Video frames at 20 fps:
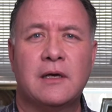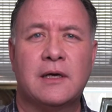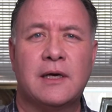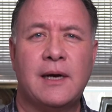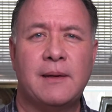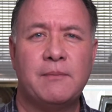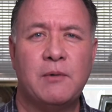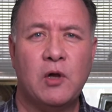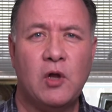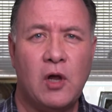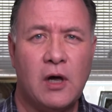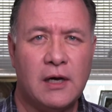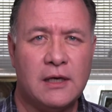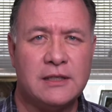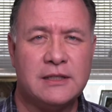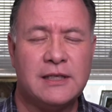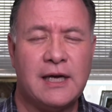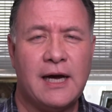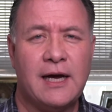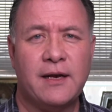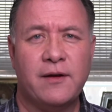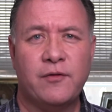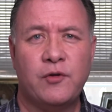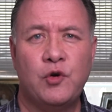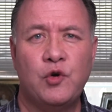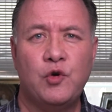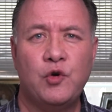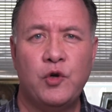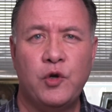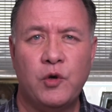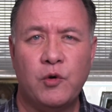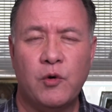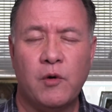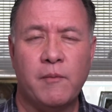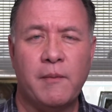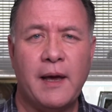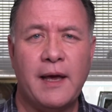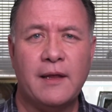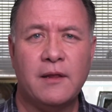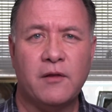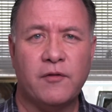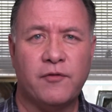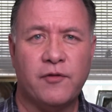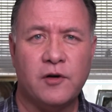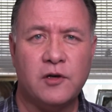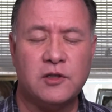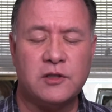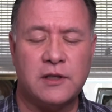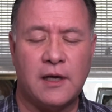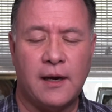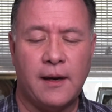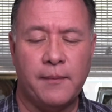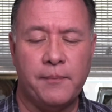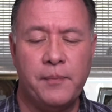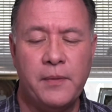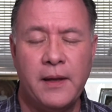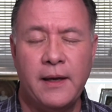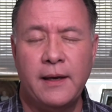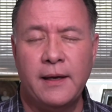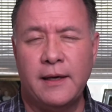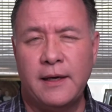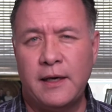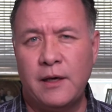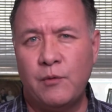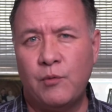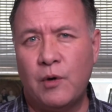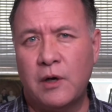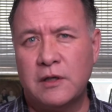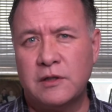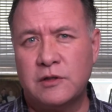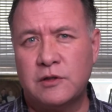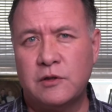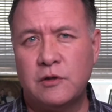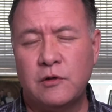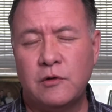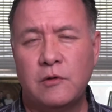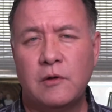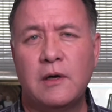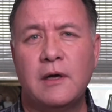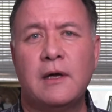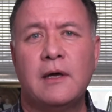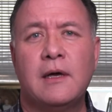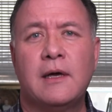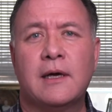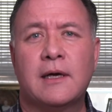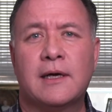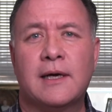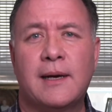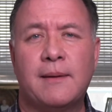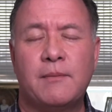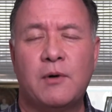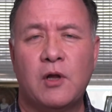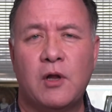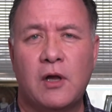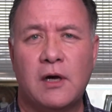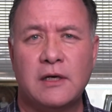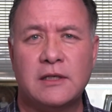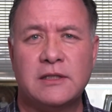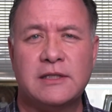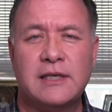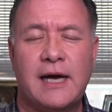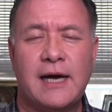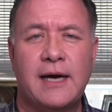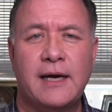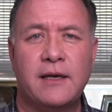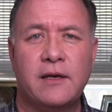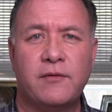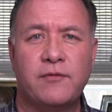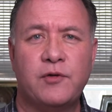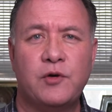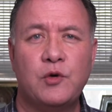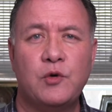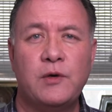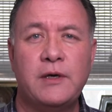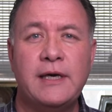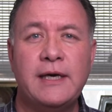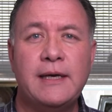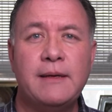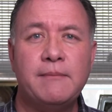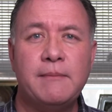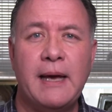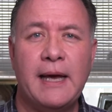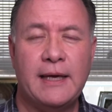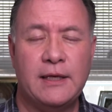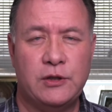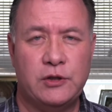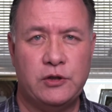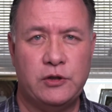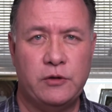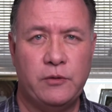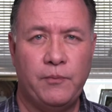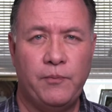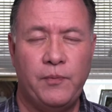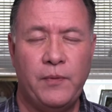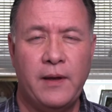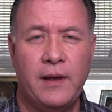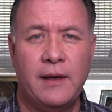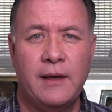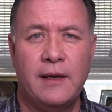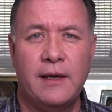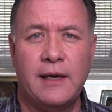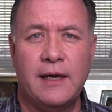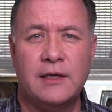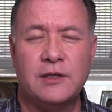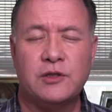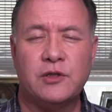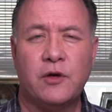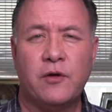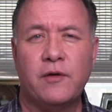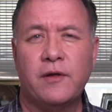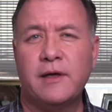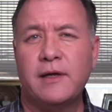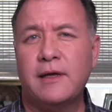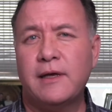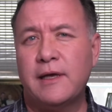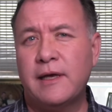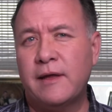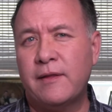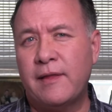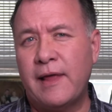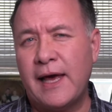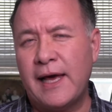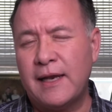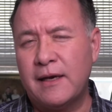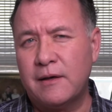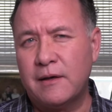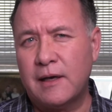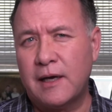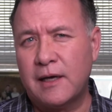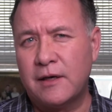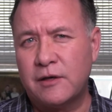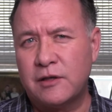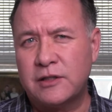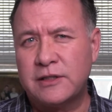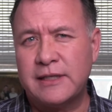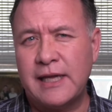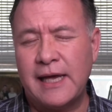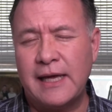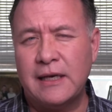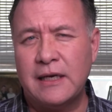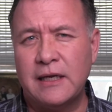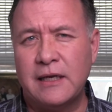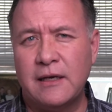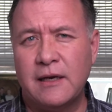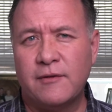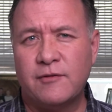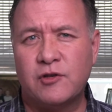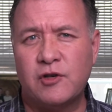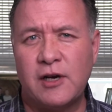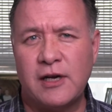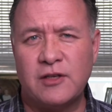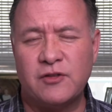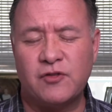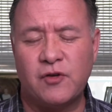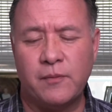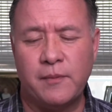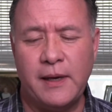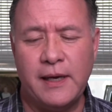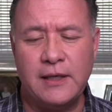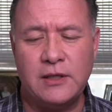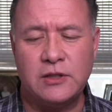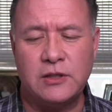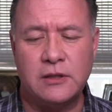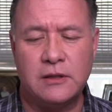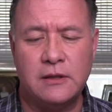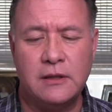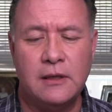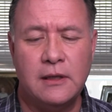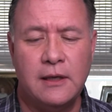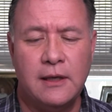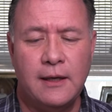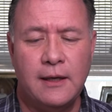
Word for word: come alongside of who you were made the first time. He wants to come alongside of who He made you. And so, in that understanding of transformation,